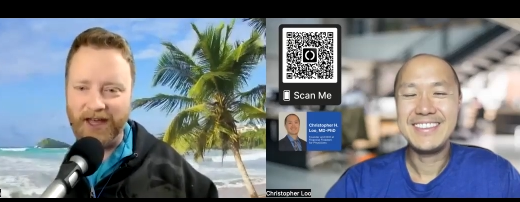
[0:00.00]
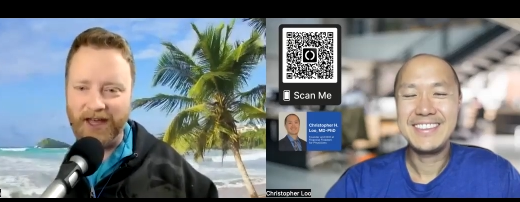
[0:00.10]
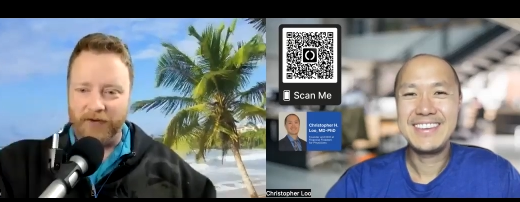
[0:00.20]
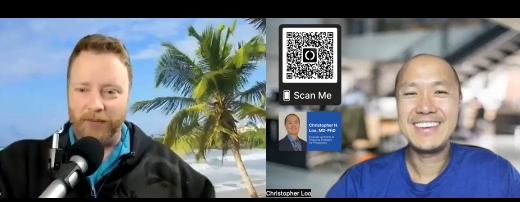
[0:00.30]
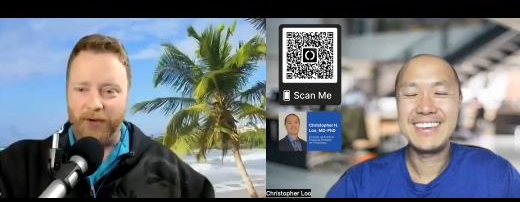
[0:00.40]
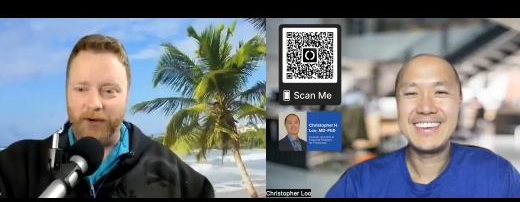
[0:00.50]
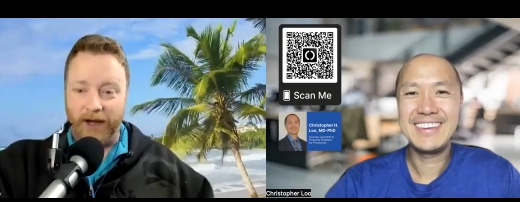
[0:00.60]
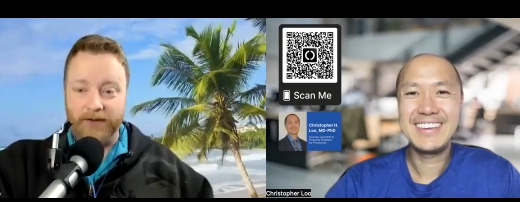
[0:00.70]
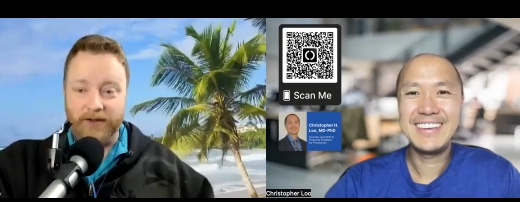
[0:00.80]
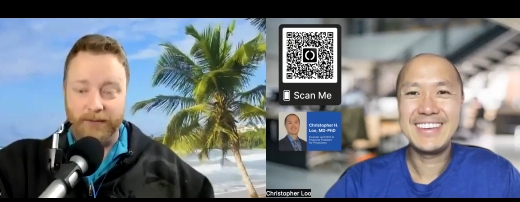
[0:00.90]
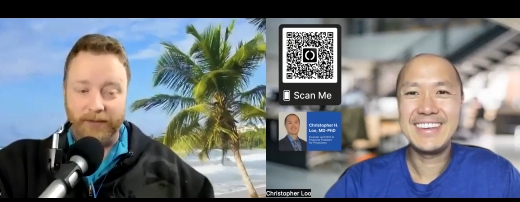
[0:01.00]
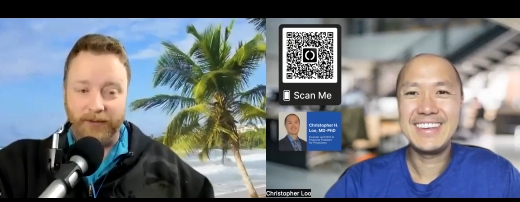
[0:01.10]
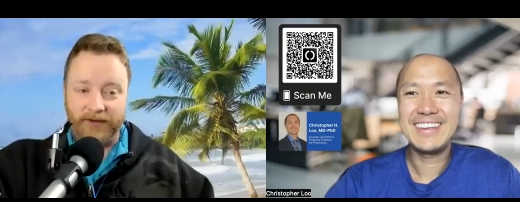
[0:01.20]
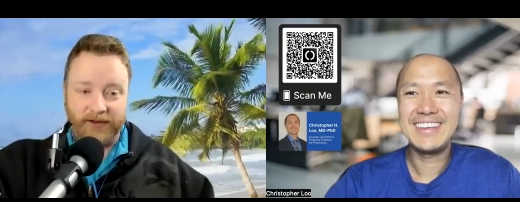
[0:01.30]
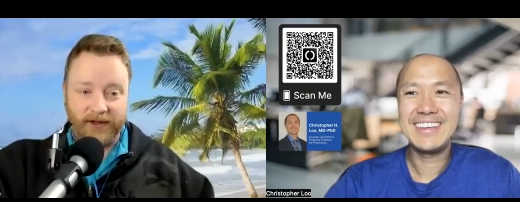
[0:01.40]
Speaker 1: We have to put it out to people
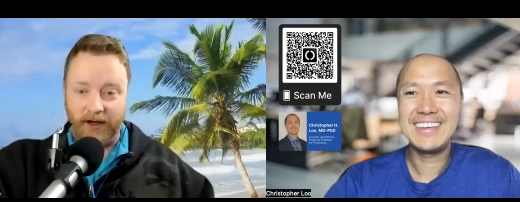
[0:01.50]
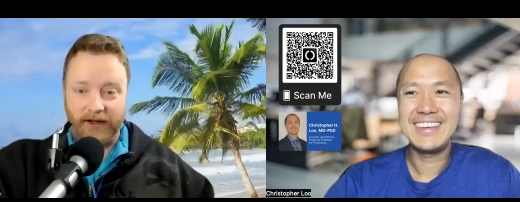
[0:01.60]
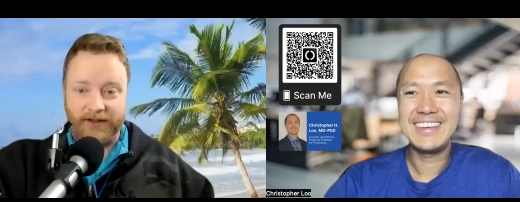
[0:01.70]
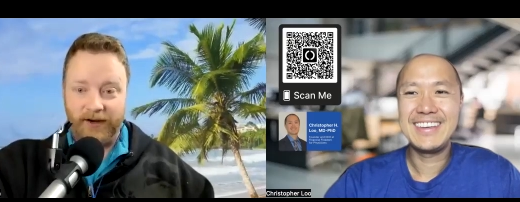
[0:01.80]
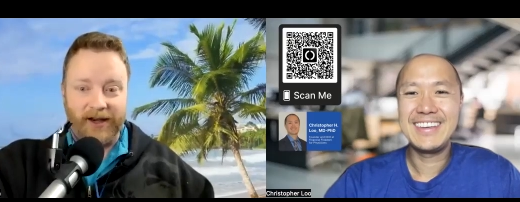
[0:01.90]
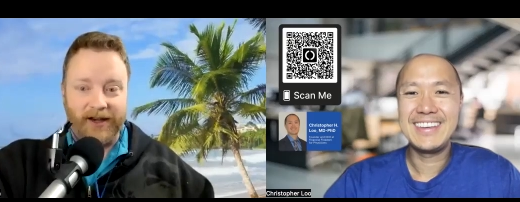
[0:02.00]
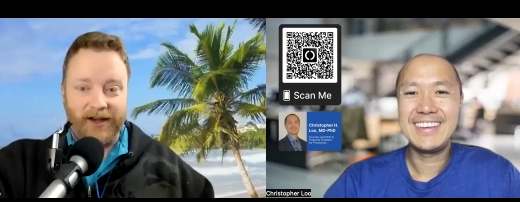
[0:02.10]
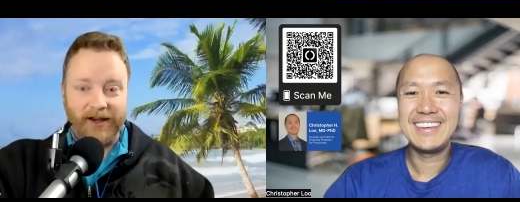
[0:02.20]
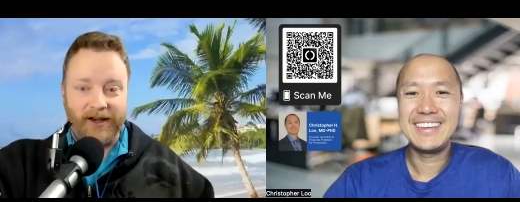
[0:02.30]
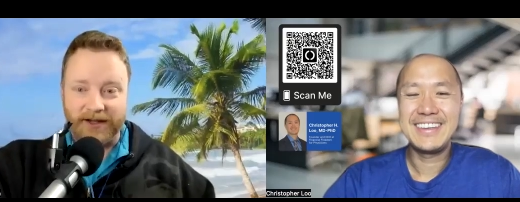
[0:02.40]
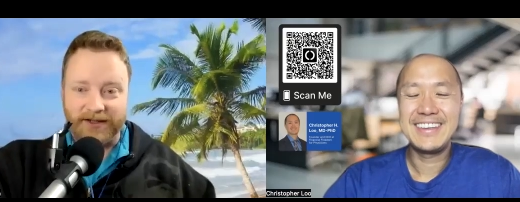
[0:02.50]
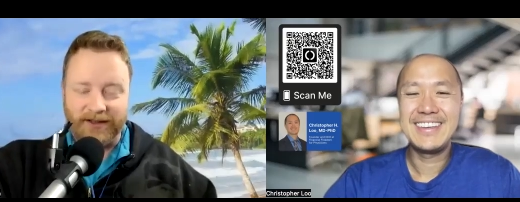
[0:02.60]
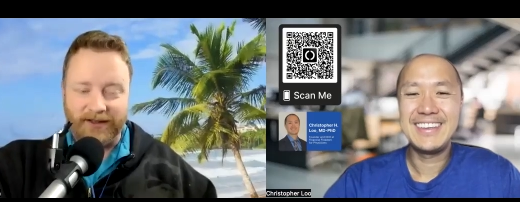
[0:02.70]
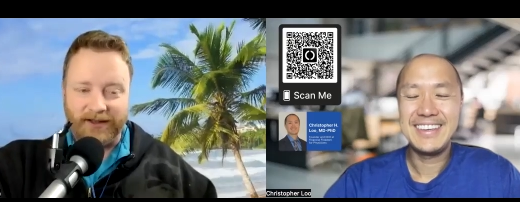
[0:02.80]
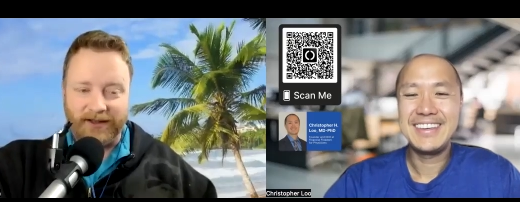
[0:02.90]
and see is there any interest in
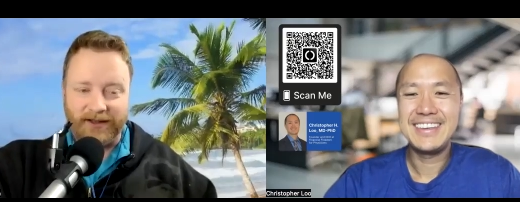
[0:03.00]
this?